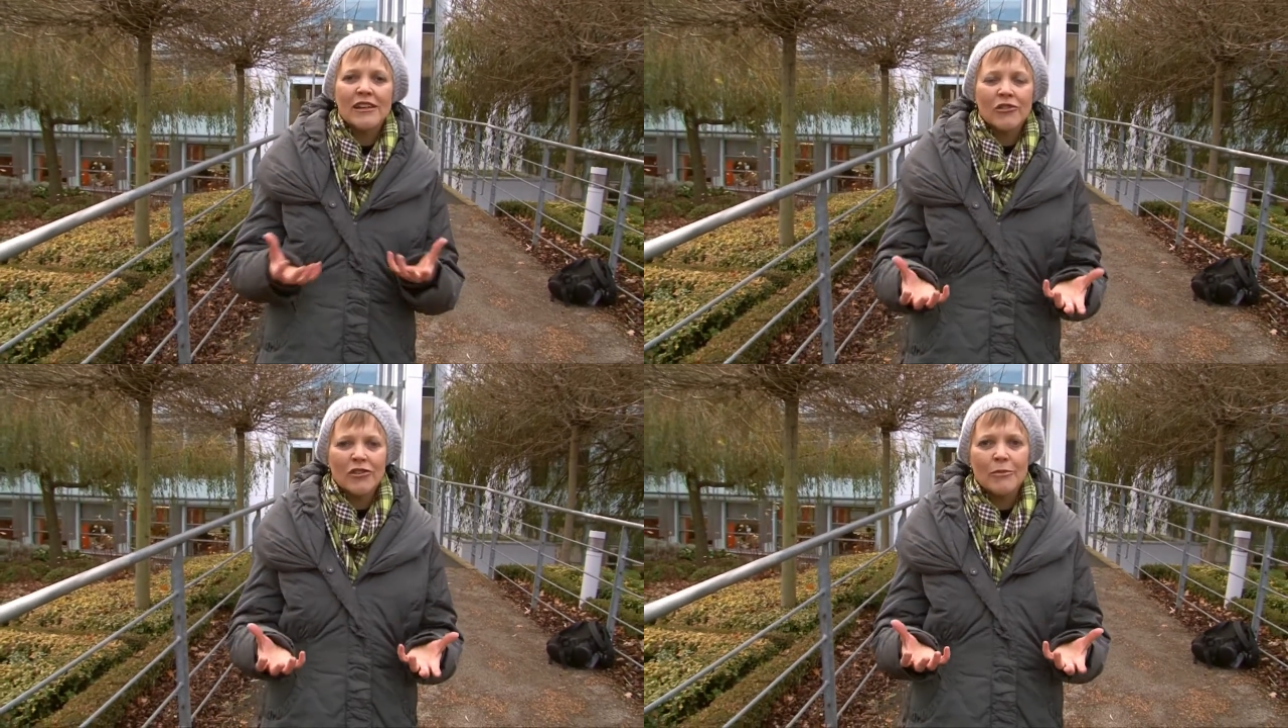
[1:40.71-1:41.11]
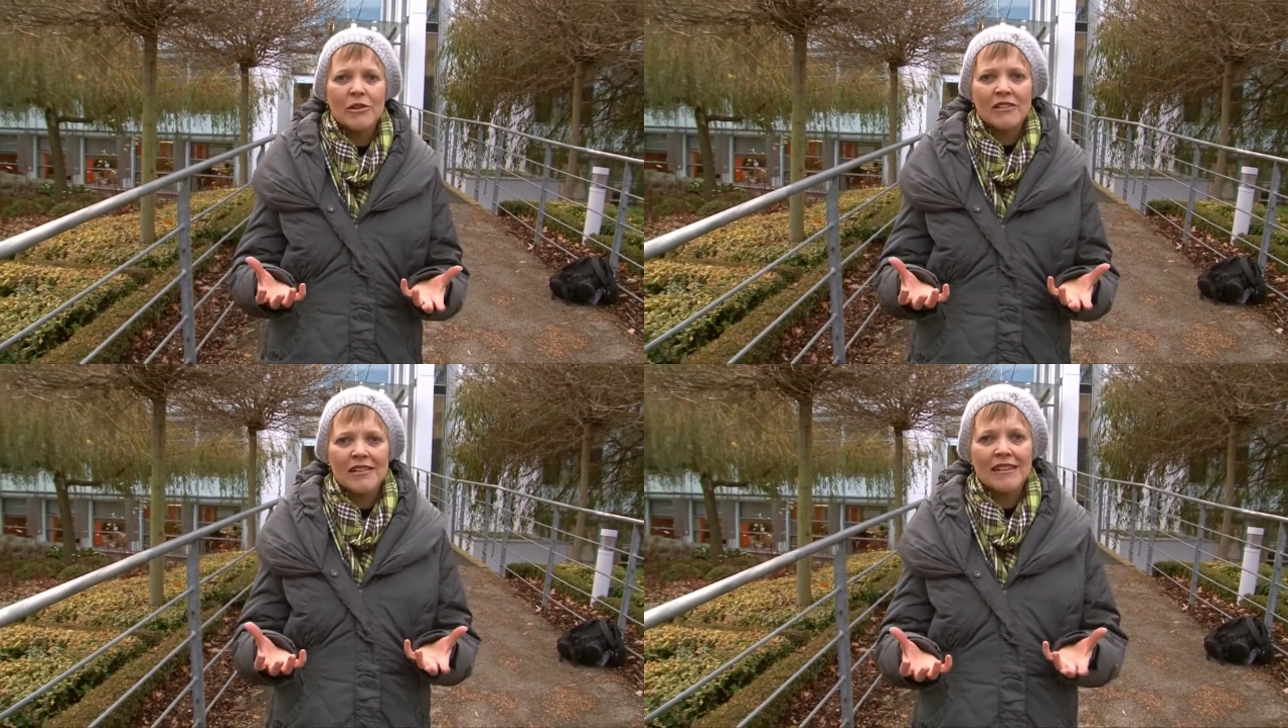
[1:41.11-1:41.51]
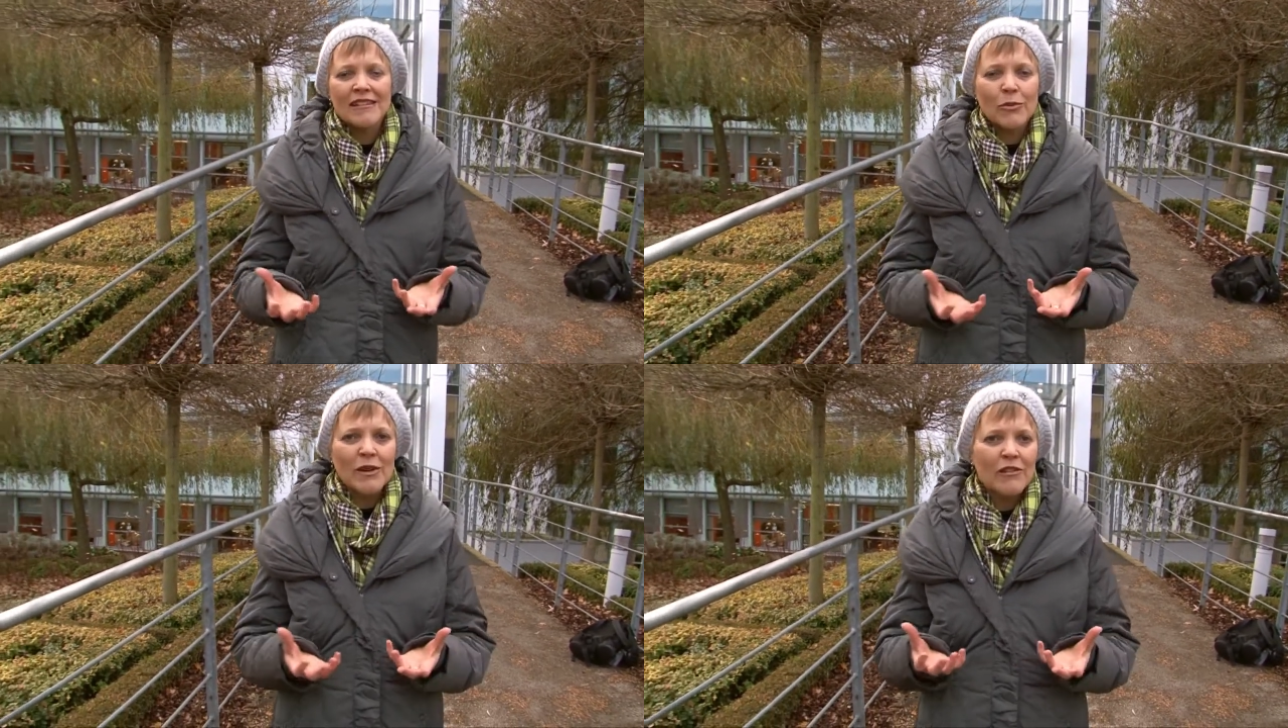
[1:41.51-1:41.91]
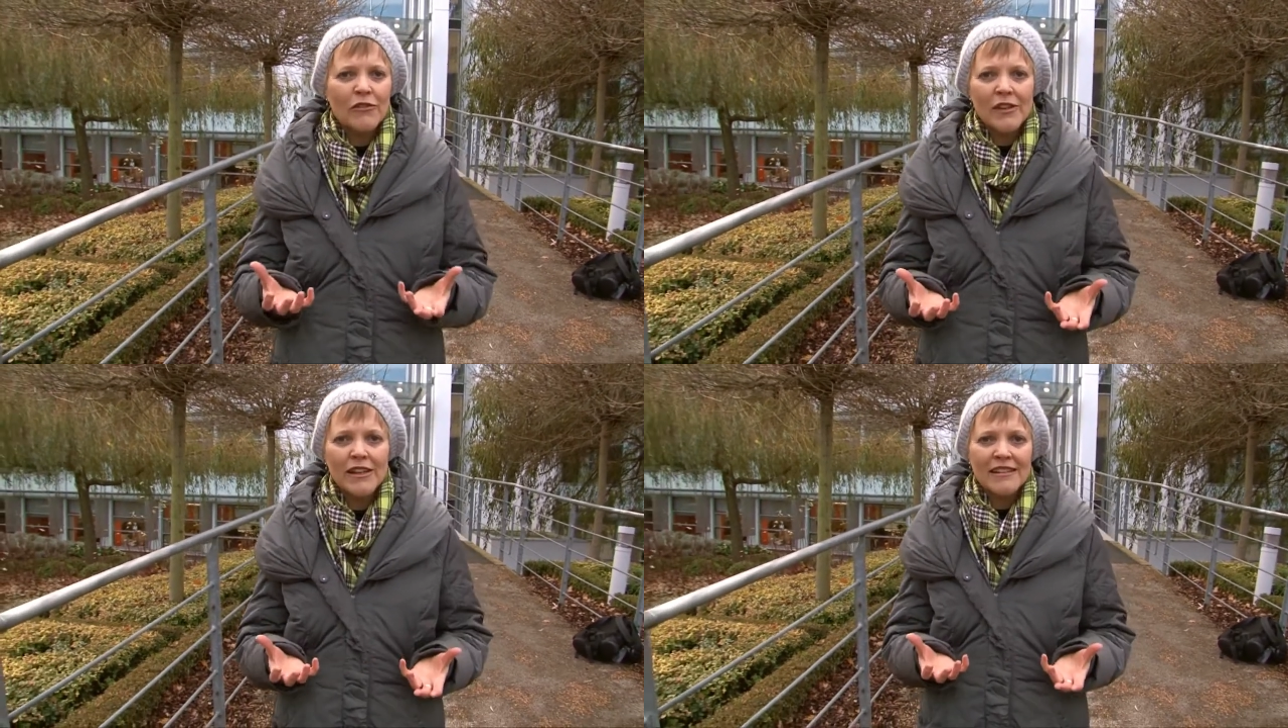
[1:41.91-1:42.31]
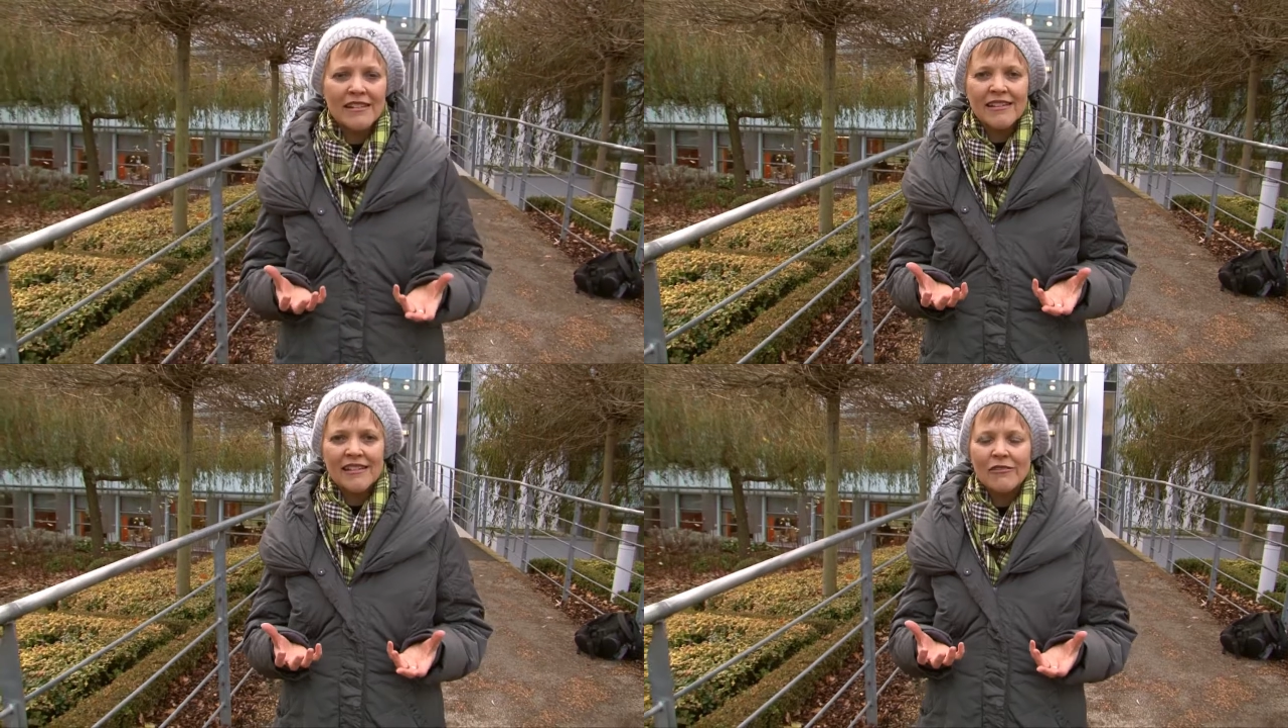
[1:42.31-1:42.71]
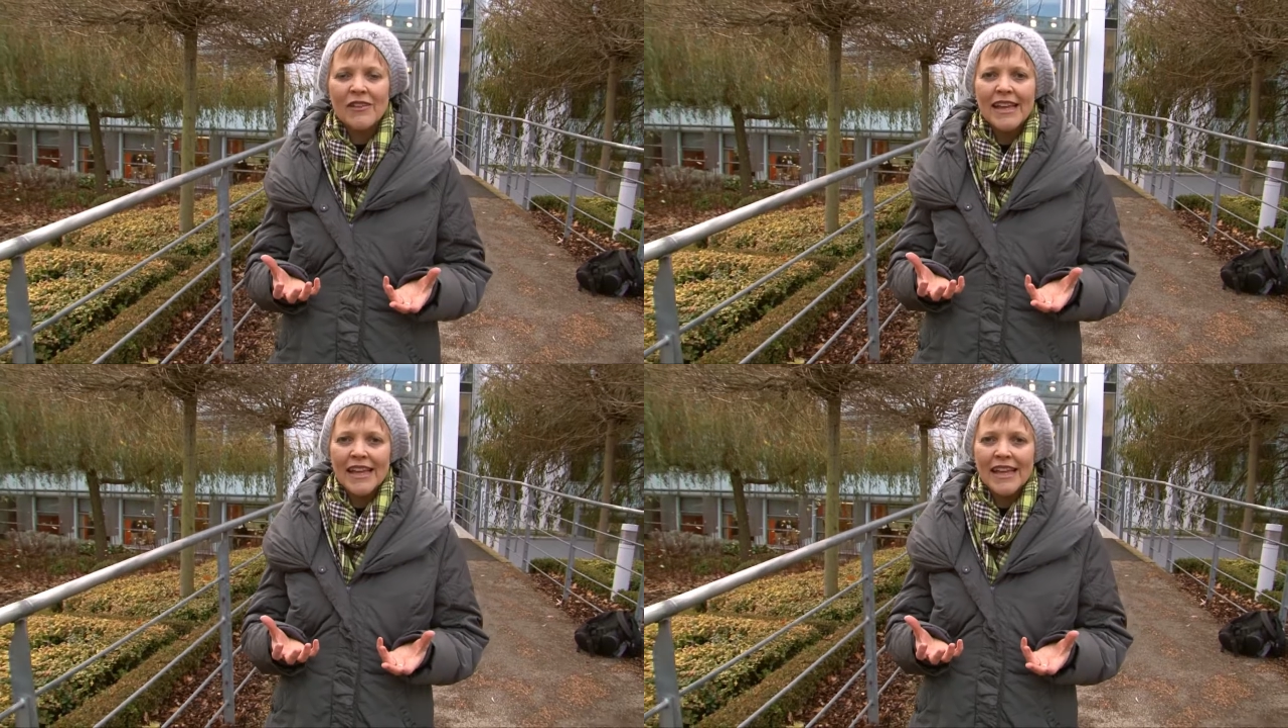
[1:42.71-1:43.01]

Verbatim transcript: contribute to this wonderful initiative,